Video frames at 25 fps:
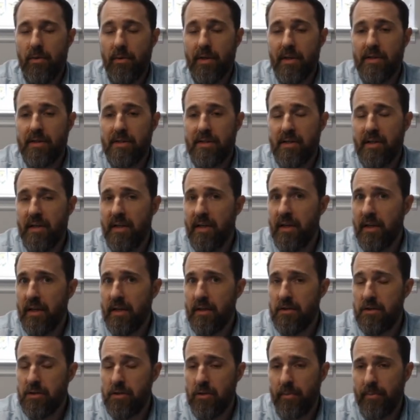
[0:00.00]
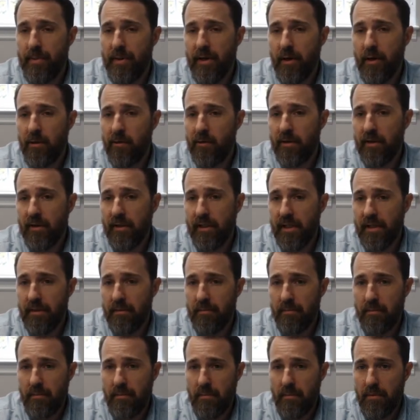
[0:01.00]
You can see
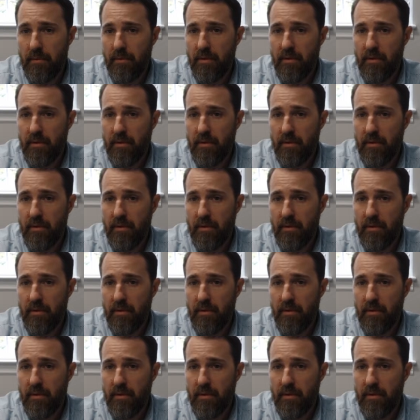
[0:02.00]
superiorly